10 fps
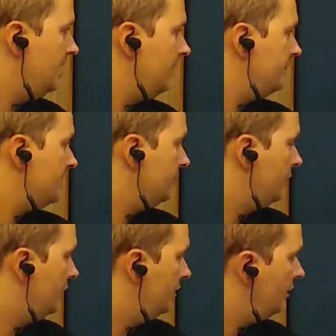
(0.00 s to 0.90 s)
F sub
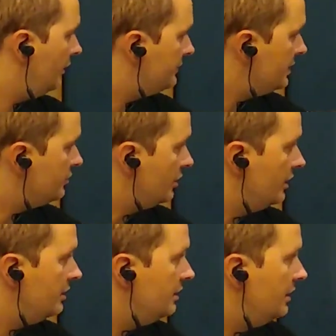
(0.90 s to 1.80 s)
n of
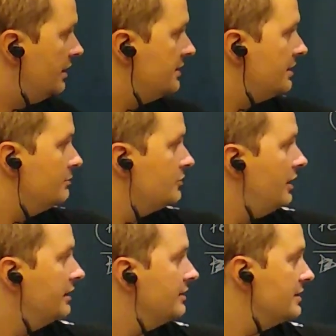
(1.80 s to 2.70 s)
Tj and I
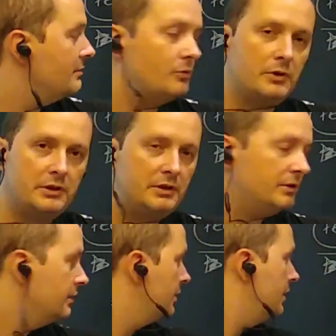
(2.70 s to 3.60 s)
subtract the same quantity.
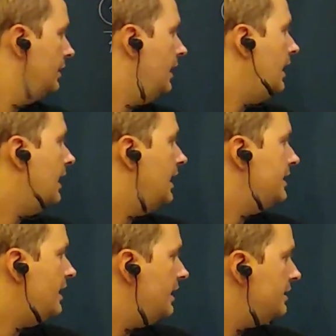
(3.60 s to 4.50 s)

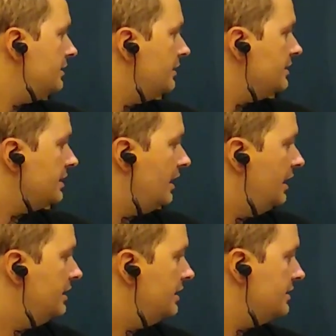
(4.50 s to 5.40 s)
I added this
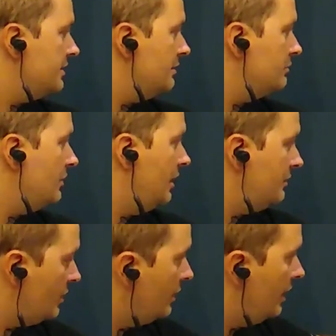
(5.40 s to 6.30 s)
guy and
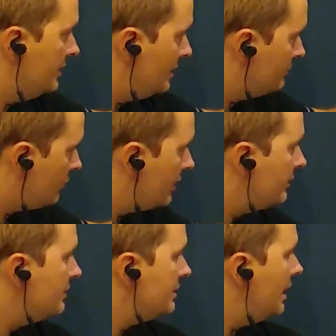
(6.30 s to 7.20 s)
I
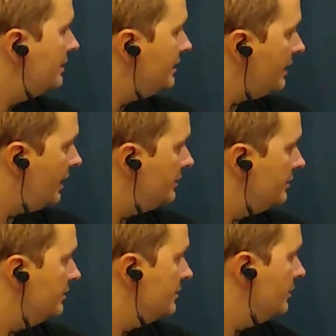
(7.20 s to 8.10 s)
subtracted this guy, then added
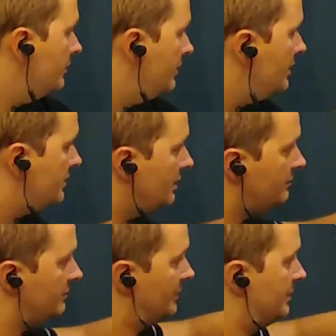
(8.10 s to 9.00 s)
it. So this gives
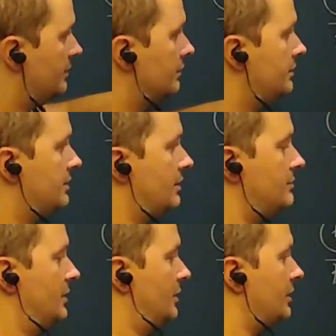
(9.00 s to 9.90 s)
me a 0, this gives
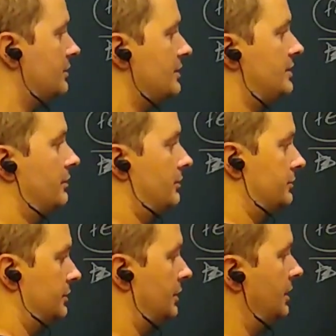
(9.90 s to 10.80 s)
me another
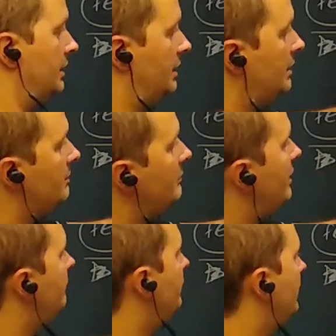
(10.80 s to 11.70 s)
0, and I'm
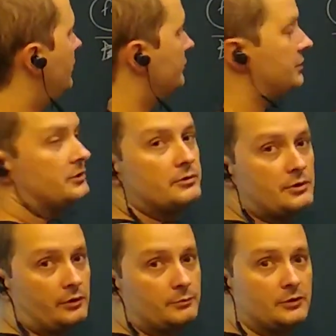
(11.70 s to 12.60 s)
left with the original
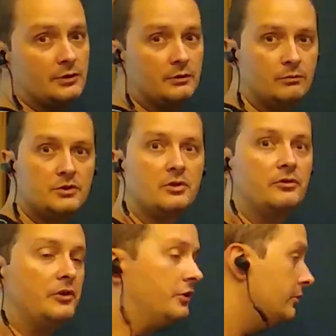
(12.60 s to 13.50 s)
terms, which are
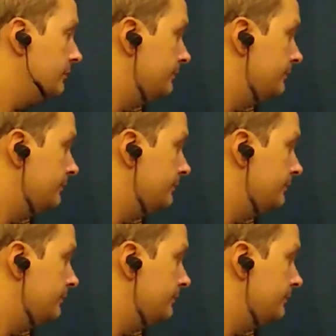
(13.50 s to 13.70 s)
over here.